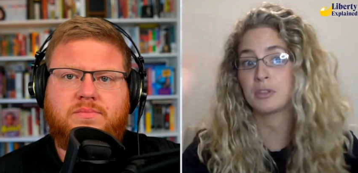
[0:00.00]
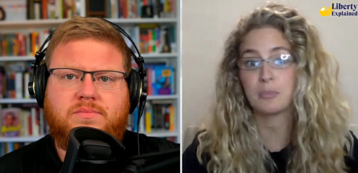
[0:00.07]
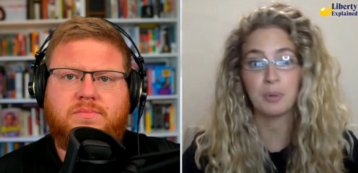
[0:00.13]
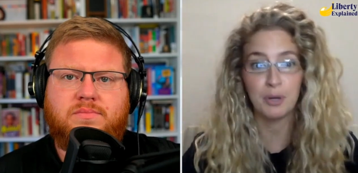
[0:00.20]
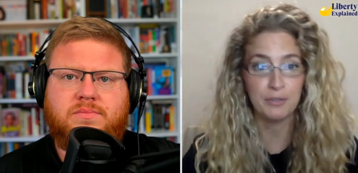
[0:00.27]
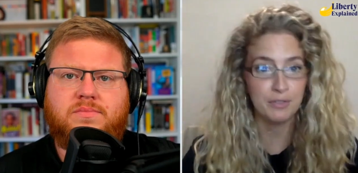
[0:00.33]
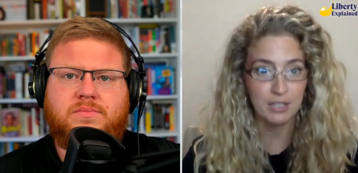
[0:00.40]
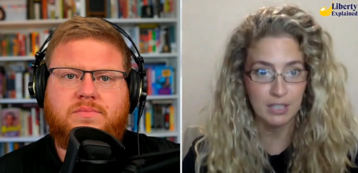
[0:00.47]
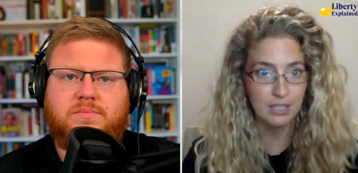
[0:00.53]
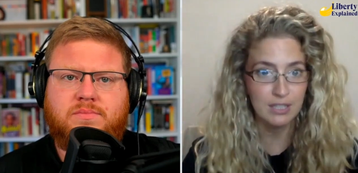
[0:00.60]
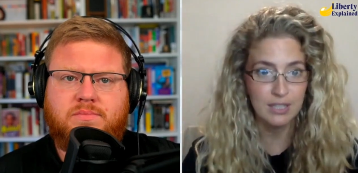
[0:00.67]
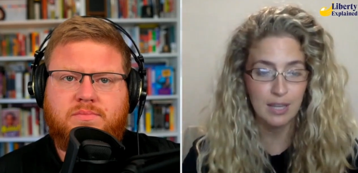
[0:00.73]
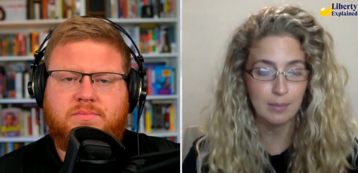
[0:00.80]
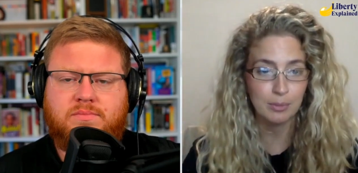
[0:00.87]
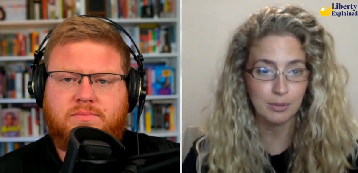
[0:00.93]
Speaker 1: the perfect
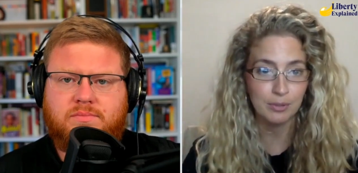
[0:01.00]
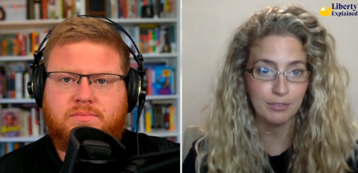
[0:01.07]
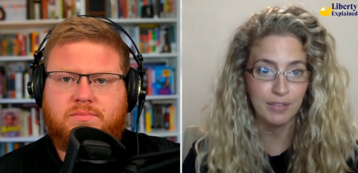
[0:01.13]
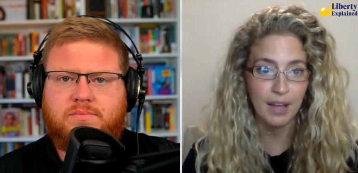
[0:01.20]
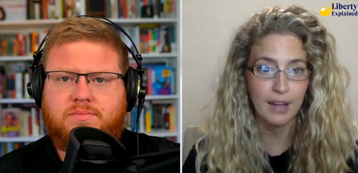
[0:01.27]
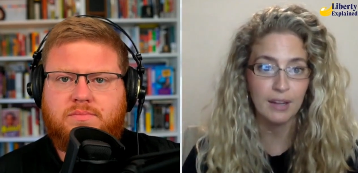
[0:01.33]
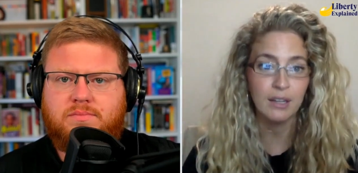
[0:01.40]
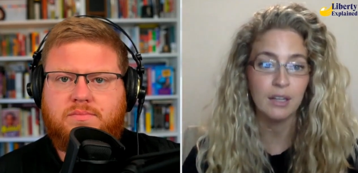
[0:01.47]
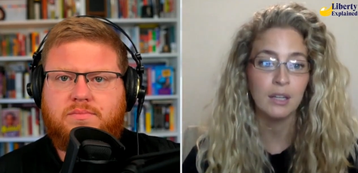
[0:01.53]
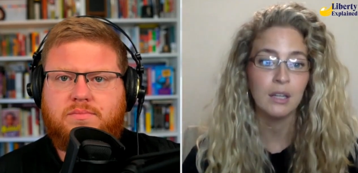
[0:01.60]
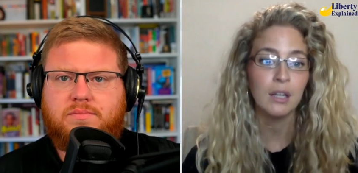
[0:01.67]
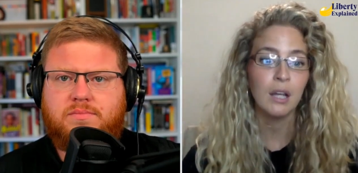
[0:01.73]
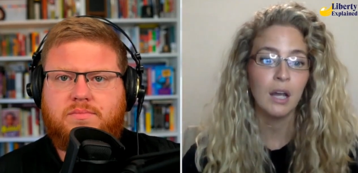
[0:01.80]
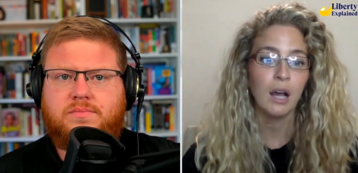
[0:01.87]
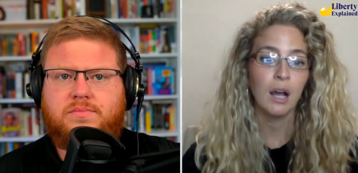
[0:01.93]
example of that.
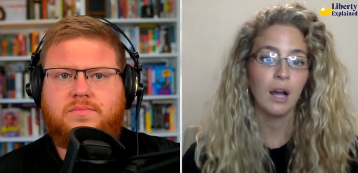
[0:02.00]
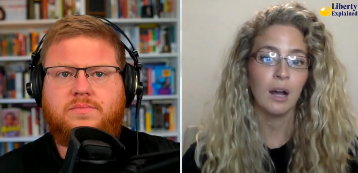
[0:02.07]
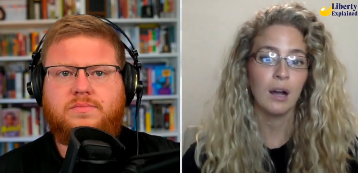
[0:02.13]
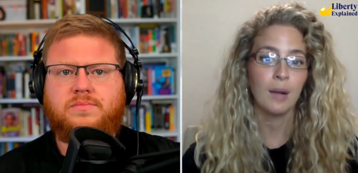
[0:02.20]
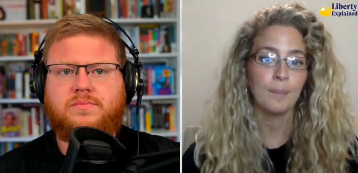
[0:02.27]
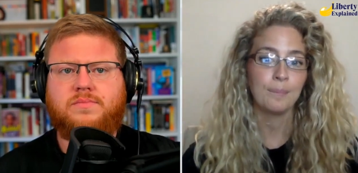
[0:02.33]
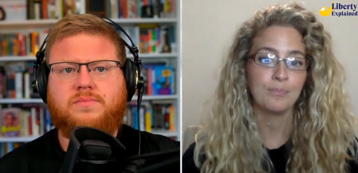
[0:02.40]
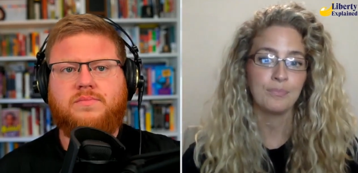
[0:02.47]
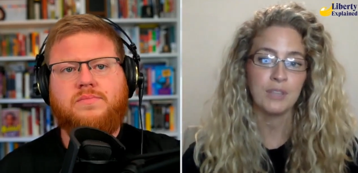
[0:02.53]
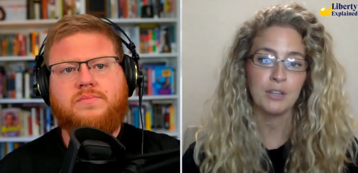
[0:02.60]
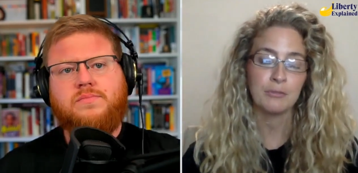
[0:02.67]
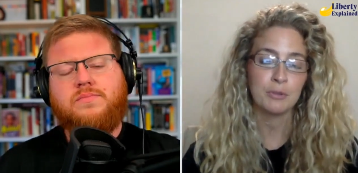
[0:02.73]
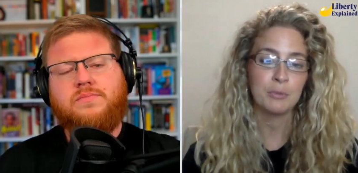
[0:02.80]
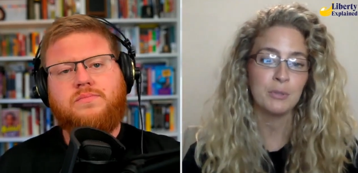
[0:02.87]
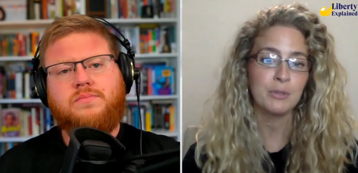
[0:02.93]
Um,
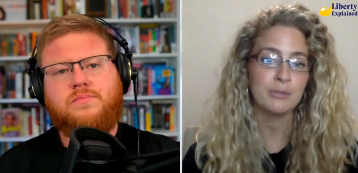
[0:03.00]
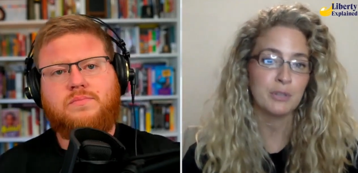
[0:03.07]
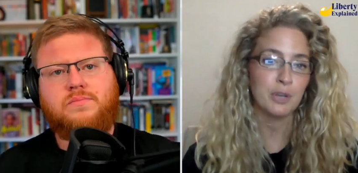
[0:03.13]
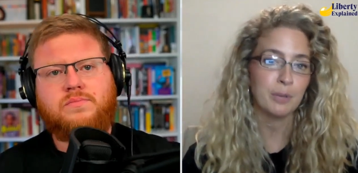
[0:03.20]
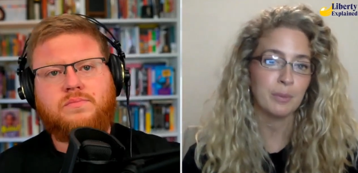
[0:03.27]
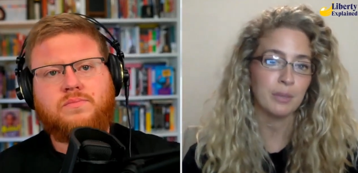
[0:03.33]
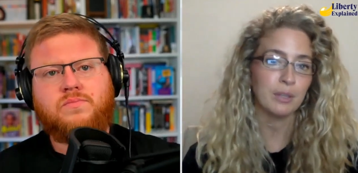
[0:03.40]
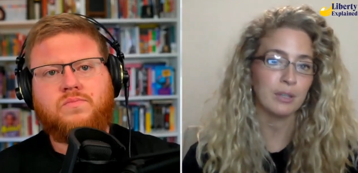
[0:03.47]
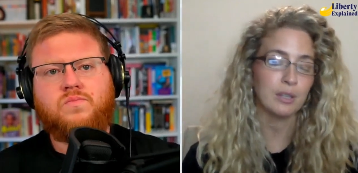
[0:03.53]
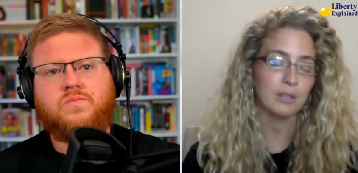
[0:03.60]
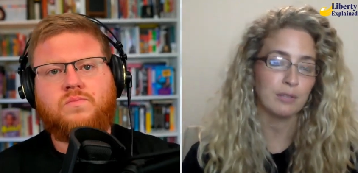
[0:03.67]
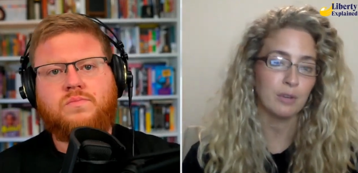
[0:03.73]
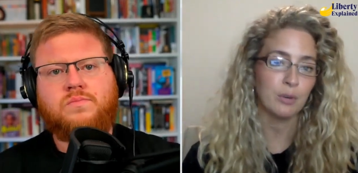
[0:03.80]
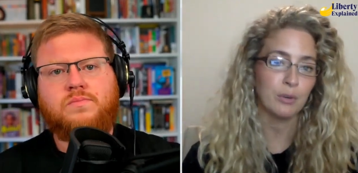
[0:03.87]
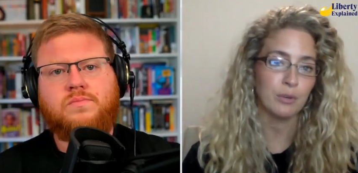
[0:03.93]
it removes our ability to
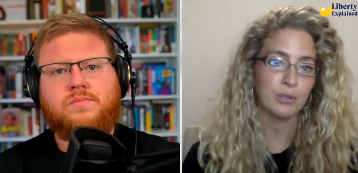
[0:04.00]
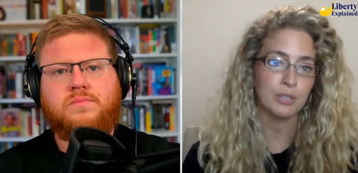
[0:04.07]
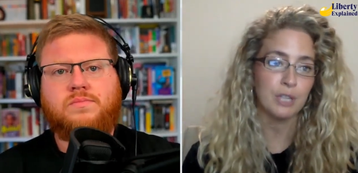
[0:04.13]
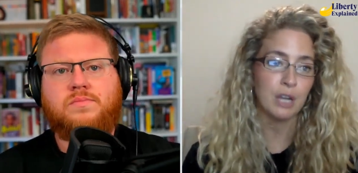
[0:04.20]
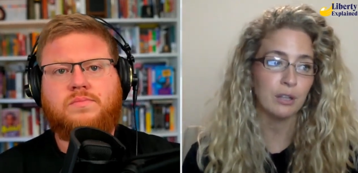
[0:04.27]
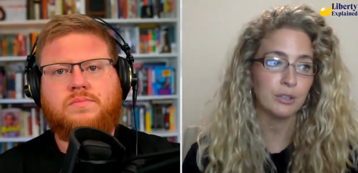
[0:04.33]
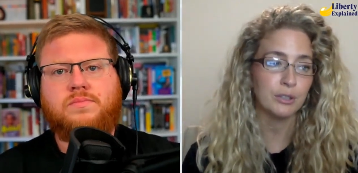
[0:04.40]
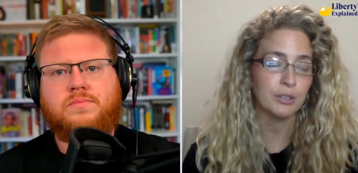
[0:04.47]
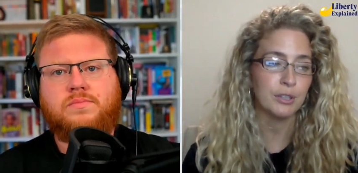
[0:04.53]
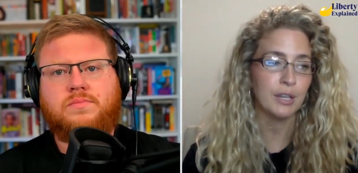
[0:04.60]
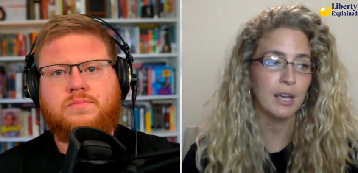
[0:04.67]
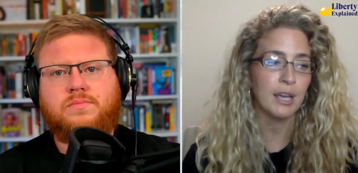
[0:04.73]
vote with our dollar.